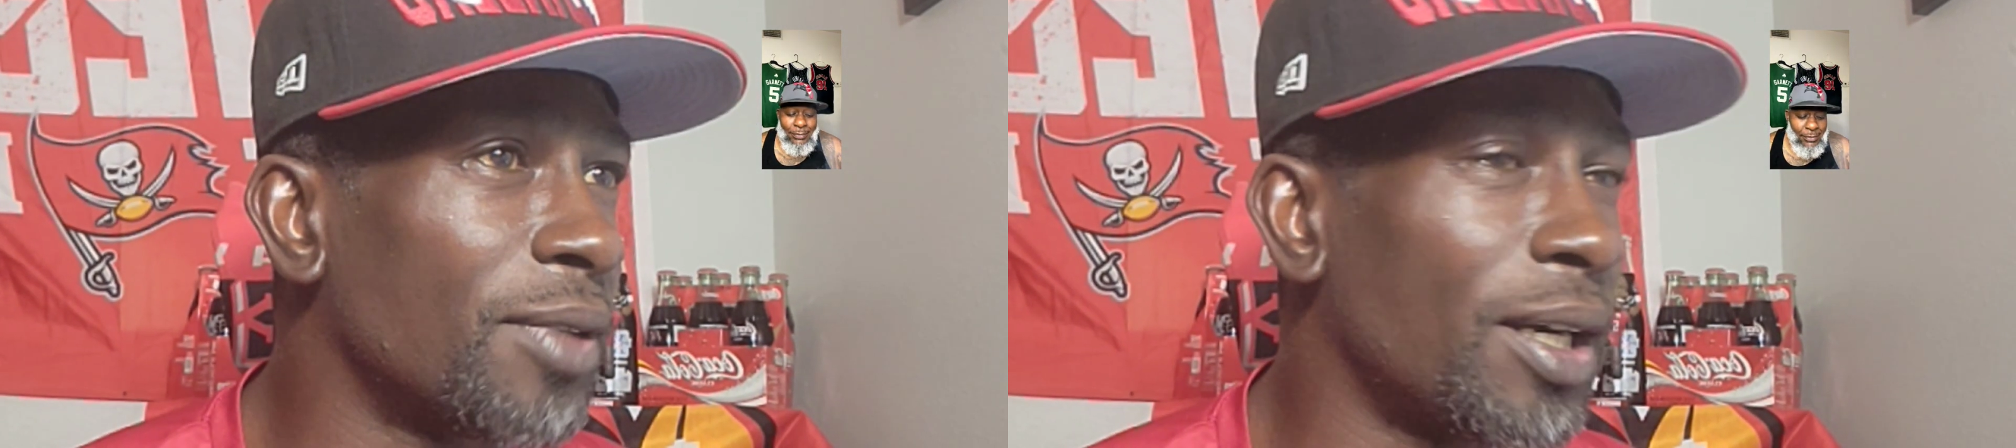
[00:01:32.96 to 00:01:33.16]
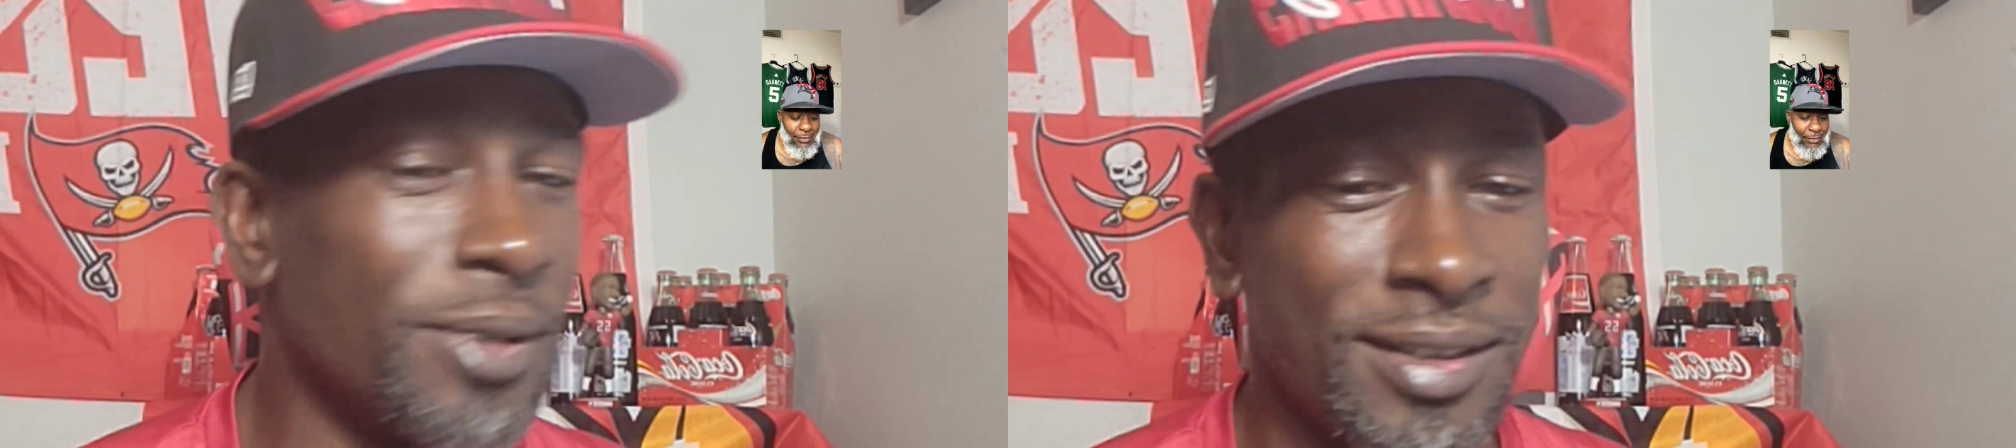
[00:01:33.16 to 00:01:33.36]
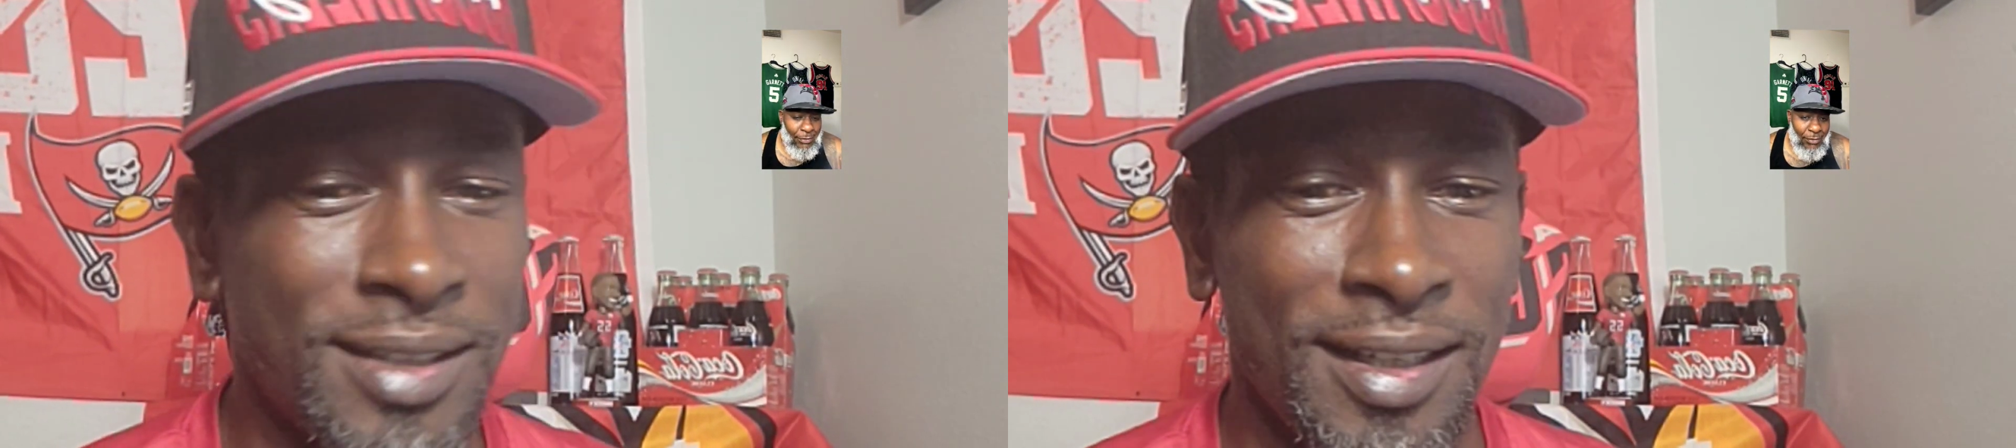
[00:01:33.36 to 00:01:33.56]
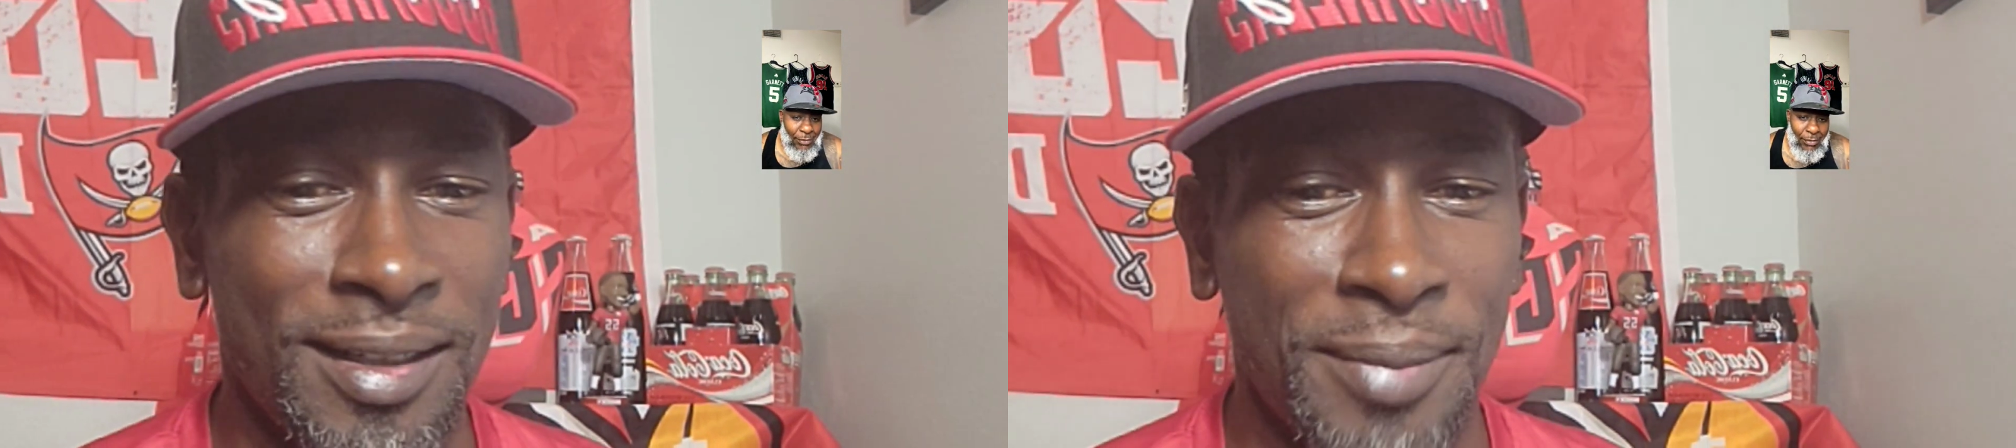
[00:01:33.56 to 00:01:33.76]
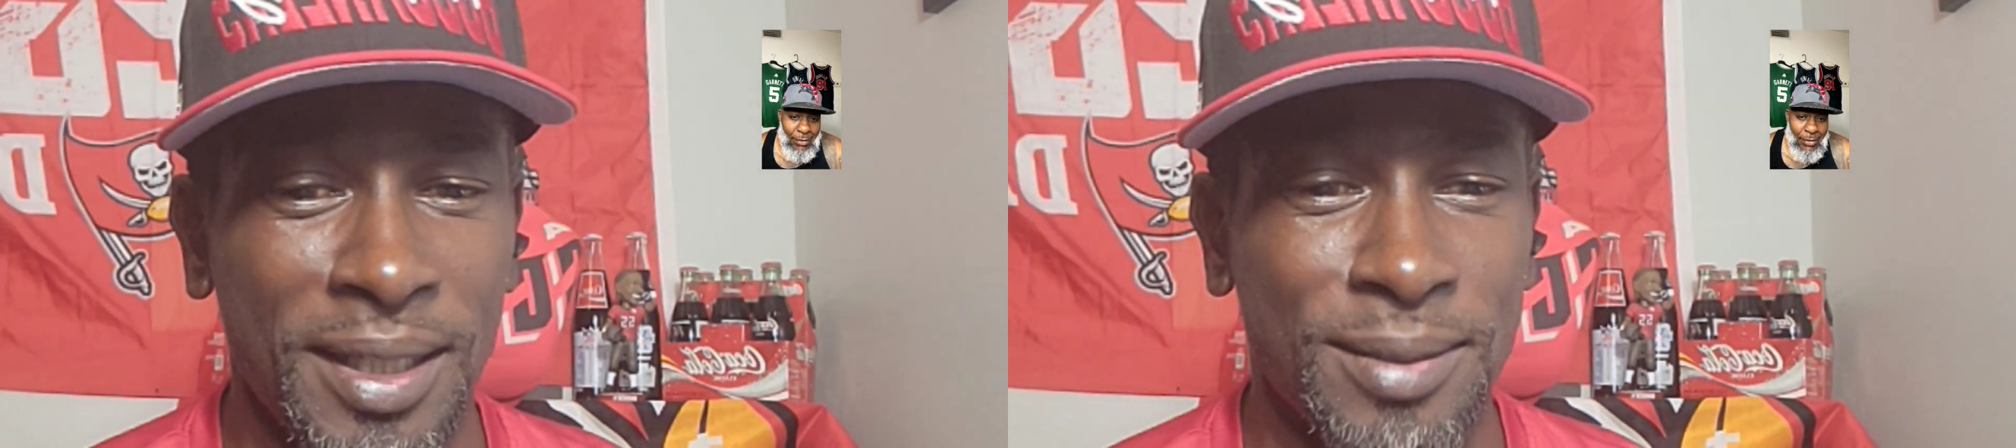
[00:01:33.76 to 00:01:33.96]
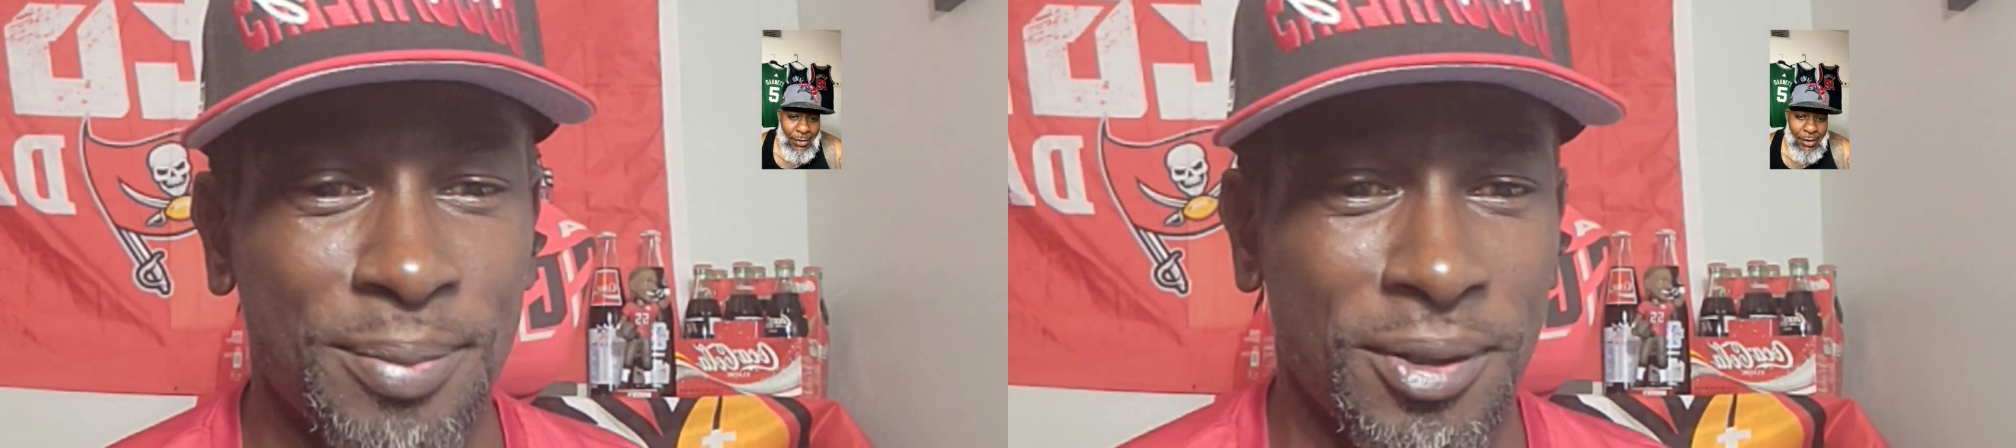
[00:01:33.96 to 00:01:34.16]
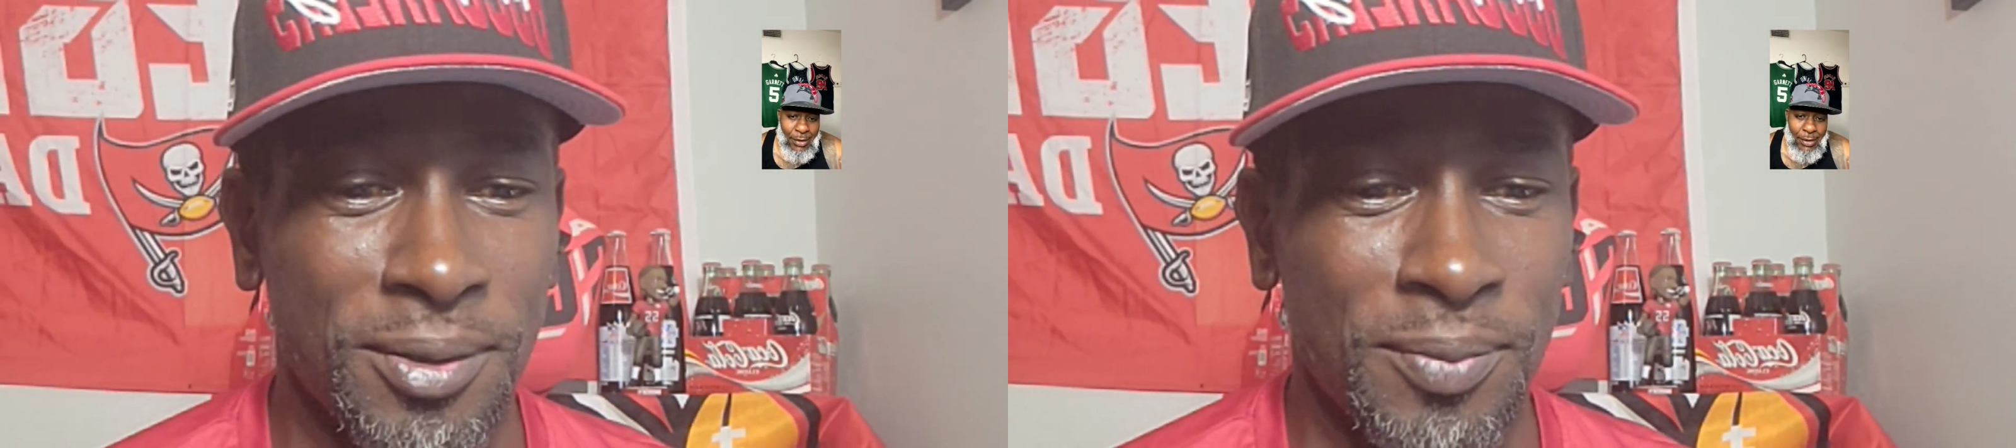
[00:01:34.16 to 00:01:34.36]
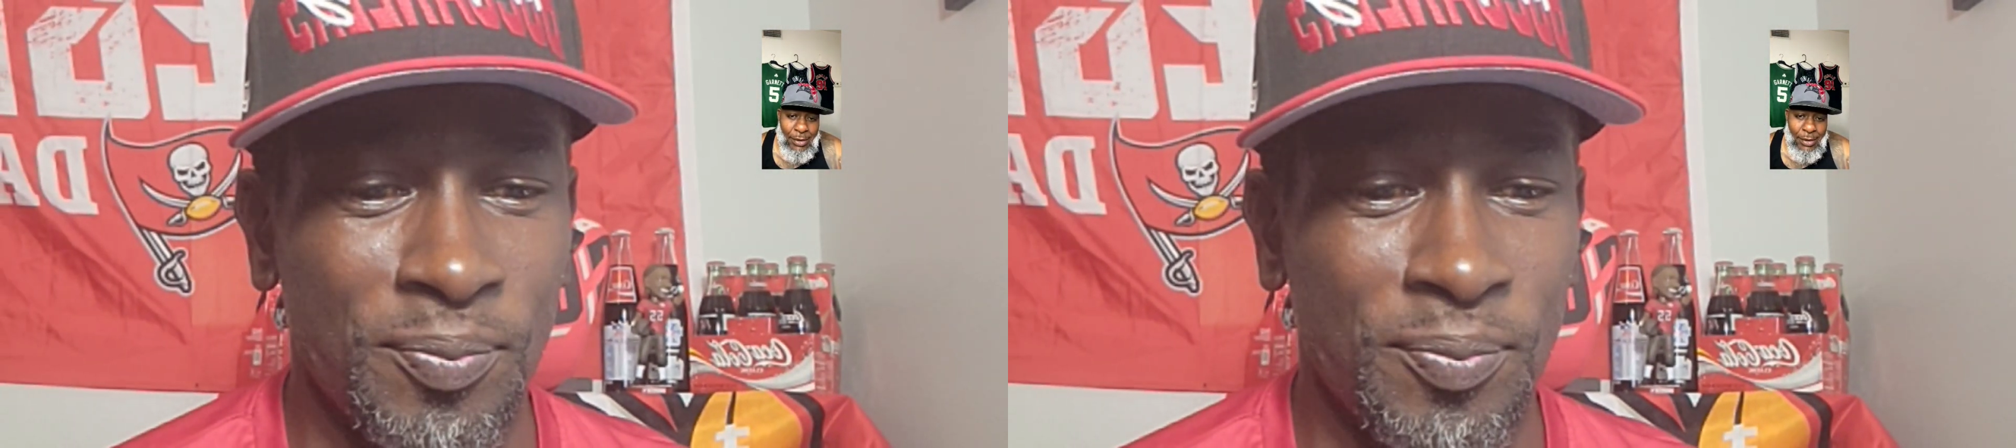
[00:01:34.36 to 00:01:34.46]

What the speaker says: Let me stay in baseball.